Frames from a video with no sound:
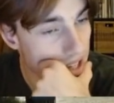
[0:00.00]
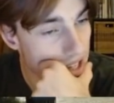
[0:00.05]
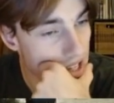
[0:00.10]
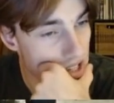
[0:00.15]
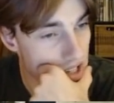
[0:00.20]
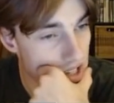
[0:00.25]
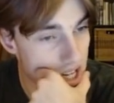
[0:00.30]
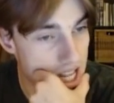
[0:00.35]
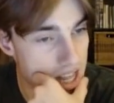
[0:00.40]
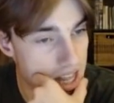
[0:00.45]

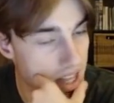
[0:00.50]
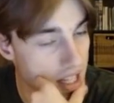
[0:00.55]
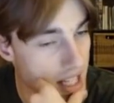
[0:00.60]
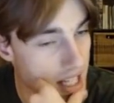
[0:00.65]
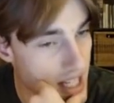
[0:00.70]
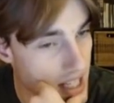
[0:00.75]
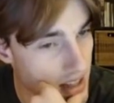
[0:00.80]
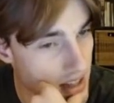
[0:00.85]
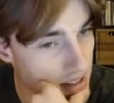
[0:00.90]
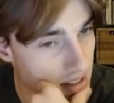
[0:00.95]
So
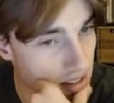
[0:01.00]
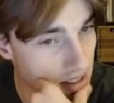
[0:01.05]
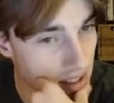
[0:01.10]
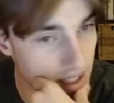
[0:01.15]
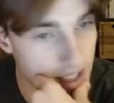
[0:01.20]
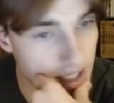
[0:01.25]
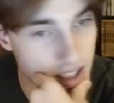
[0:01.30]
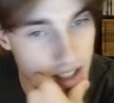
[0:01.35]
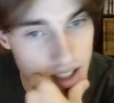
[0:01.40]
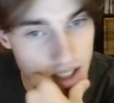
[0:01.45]
either
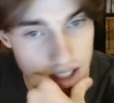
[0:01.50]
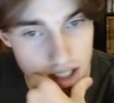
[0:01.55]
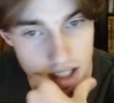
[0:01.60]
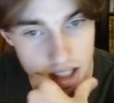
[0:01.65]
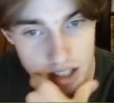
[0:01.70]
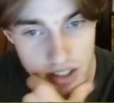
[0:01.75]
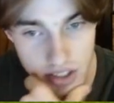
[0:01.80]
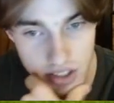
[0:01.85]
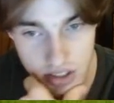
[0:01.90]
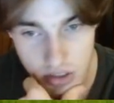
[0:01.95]
like
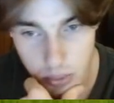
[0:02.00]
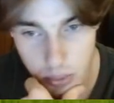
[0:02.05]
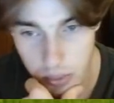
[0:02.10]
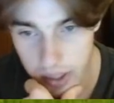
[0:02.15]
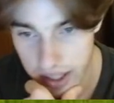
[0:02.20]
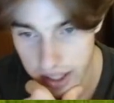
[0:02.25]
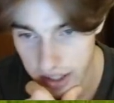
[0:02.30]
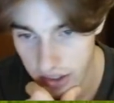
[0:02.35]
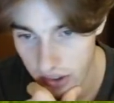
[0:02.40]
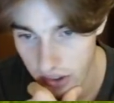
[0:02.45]

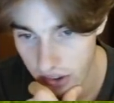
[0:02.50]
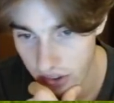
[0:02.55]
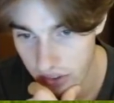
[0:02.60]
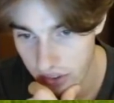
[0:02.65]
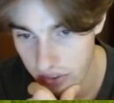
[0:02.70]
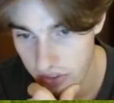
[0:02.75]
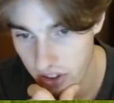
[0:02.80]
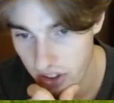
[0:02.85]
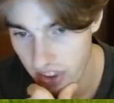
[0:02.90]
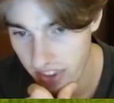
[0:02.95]
Sweden
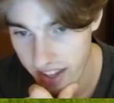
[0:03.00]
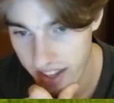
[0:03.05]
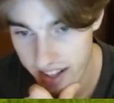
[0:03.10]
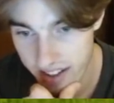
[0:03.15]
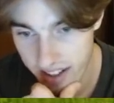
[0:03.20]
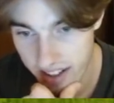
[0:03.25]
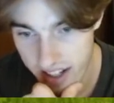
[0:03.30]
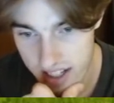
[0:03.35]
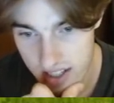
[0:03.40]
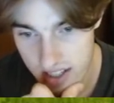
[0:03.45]
or
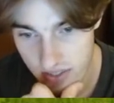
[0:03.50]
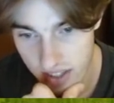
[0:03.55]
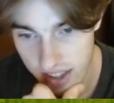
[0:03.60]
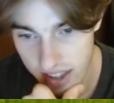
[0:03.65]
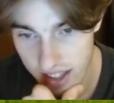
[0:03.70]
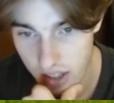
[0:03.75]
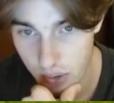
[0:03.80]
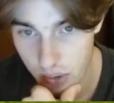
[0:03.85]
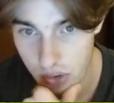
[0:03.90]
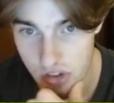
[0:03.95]
Finland. I guess
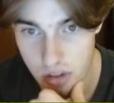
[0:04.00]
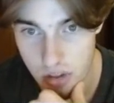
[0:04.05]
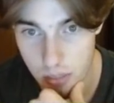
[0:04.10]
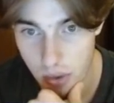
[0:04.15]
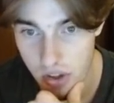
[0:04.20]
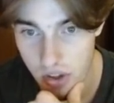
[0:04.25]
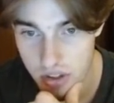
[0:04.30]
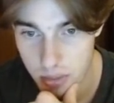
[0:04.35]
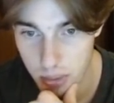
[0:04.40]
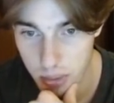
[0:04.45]
Finland also
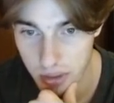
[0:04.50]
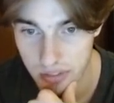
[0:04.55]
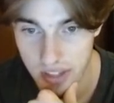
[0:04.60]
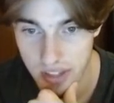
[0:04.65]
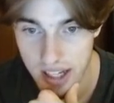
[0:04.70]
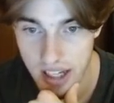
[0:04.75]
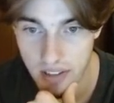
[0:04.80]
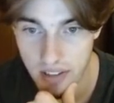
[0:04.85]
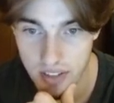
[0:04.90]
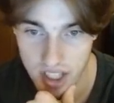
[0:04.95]
possible if
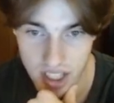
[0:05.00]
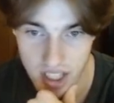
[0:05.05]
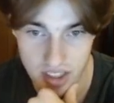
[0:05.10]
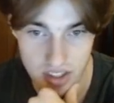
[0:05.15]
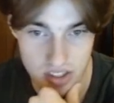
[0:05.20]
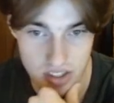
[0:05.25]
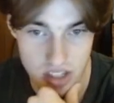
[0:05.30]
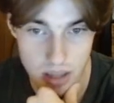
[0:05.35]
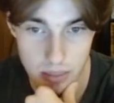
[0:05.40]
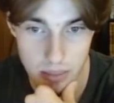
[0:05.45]
they covered it in
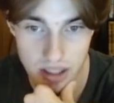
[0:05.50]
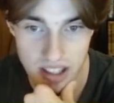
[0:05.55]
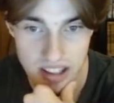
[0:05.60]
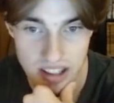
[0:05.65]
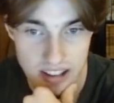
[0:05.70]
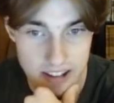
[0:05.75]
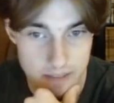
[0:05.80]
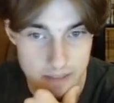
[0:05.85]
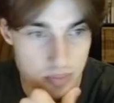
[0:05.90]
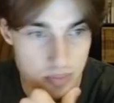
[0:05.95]
the summer.
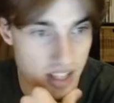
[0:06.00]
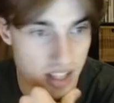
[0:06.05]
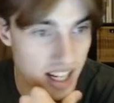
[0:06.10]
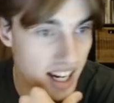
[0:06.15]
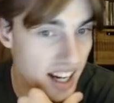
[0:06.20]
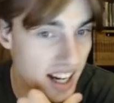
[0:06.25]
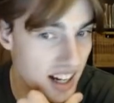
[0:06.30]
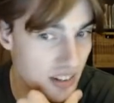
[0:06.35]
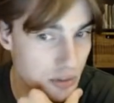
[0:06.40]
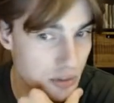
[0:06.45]

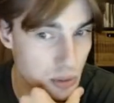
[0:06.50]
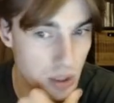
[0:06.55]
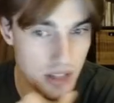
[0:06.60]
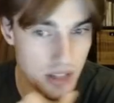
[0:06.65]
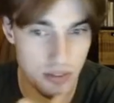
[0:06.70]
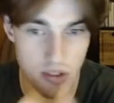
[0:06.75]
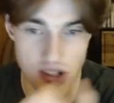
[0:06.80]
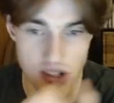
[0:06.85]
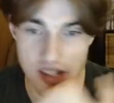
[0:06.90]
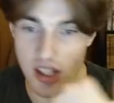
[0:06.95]
For
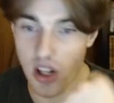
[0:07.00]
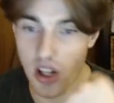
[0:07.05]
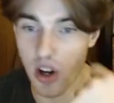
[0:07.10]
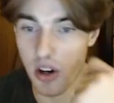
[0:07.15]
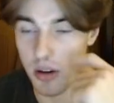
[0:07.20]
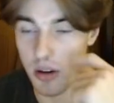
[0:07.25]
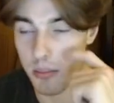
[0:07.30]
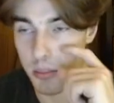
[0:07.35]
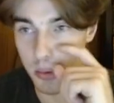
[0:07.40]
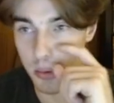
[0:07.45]
whatever reason,
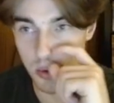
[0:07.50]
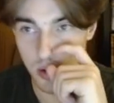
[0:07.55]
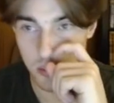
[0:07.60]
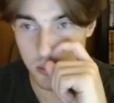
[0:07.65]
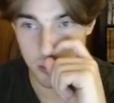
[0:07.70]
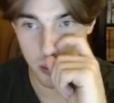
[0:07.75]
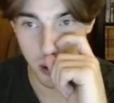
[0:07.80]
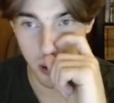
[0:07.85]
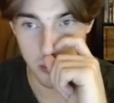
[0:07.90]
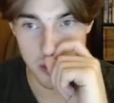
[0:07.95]

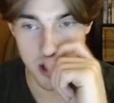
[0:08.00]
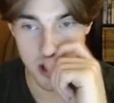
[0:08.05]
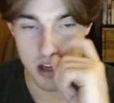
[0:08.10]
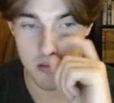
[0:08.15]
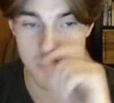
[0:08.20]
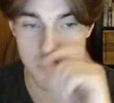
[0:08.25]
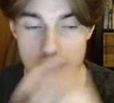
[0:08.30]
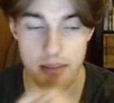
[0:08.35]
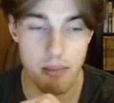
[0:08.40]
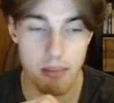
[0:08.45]
Gothenburg popped
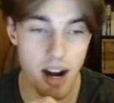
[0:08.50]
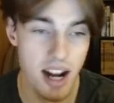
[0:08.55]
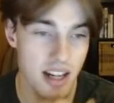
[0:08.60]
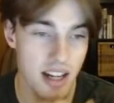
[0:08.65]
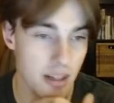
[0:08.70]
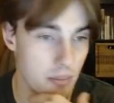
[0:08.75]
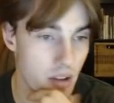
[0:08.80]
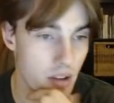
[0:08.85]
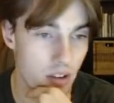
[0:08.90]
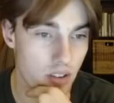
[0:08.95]
into my
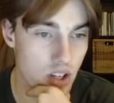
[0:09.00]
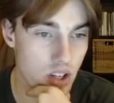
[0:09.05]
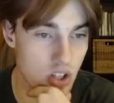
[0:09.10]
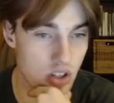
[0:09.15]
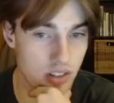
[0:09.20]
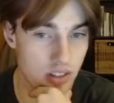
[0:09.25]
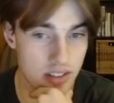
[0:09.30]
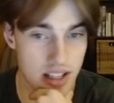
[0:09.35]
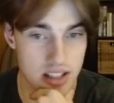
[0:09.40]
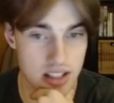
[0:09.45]
mind. I'm not really
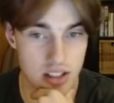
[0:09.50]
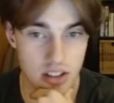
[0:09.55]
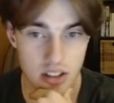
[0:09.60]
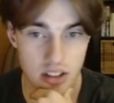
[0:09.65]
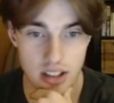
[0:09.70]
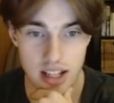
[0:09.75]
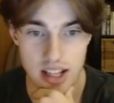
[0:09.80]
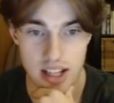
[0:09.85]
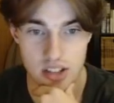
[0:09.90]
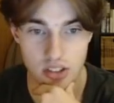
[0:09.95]
sure if that's a
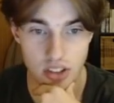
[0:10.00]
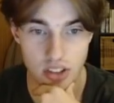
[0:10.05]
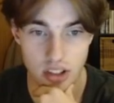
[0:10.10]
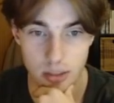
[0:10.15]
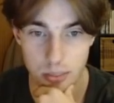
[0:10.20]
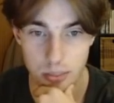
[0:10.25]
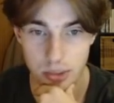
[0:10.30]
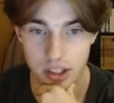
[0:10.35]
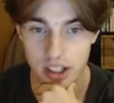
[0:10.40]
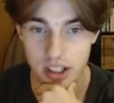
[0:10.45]
good guess or
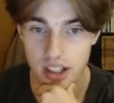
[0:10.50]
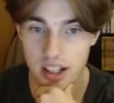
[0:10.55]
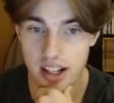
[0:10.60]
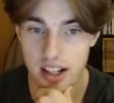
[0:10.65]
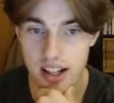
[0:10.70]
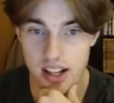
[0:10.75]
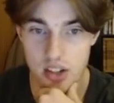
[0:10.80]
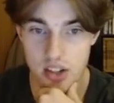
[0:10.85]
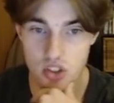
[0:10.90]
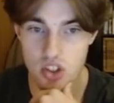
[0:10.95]
not, but
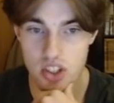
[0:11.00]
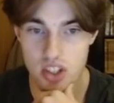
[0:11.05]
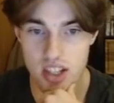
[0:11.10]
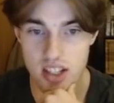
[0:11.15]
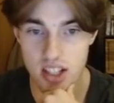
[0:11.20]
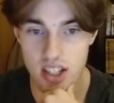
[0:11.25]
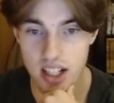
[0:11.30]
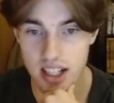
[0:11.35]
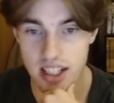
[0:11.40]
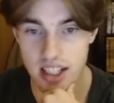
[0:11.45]
it's just
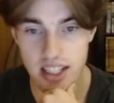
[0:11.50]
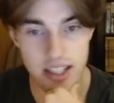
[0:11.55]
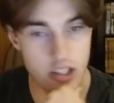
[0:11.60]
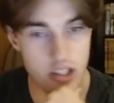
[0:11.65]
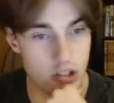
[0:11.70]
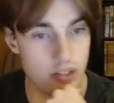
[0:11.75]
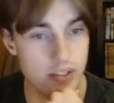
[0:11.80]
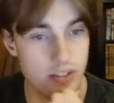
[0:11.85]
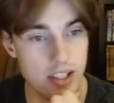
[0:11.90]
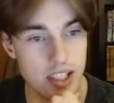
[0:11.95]
this
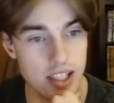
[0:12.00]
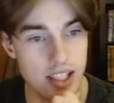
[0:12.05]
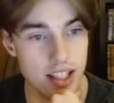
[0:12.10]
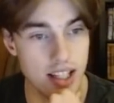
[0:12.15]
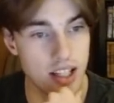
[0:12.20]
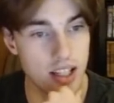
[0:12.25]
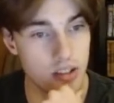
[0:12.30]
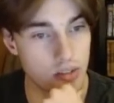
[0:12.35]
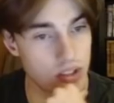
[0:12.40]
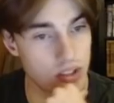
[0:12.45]
architecture over here.
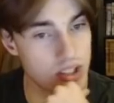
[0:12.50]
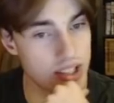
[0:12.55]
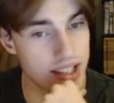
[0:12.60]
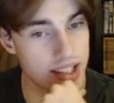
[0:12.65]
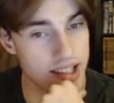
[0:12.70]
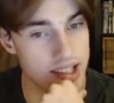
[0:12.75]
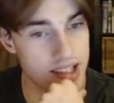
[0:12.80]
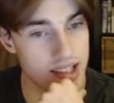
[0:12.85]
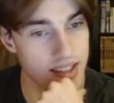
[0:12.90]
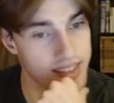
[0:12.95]
It kind of looks
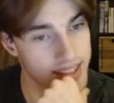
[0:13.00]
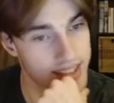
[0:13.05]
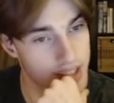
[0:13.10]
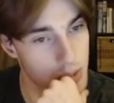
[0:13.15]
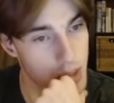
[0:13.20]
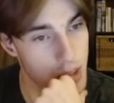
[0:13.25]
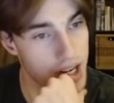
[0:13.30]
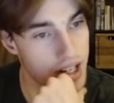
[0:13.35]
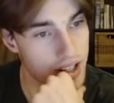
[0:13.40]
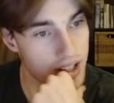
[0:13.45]
like southern
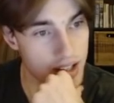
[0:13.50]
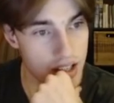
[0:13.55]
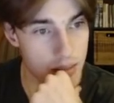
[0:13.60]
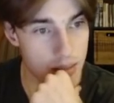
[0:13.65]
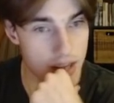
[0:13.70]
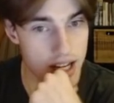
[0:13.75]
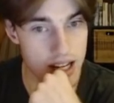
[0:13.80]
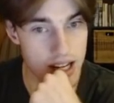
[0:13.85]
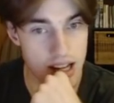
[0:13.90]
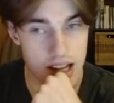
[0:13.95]
Sweden to
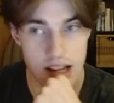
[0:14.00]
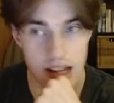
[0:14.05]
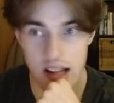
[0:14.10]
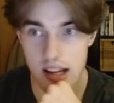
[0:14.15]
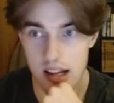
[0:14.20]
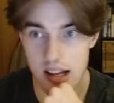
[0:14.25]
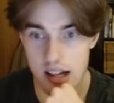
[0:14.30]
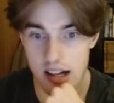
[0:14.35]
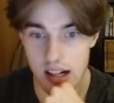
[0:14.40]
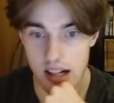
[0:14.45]
me.
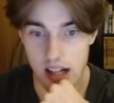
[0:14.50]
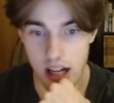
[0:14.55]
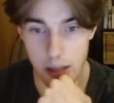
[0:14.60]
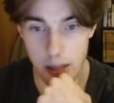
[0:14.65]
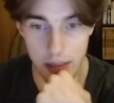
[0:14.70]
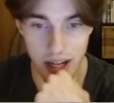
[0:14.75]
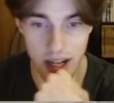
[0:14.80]
But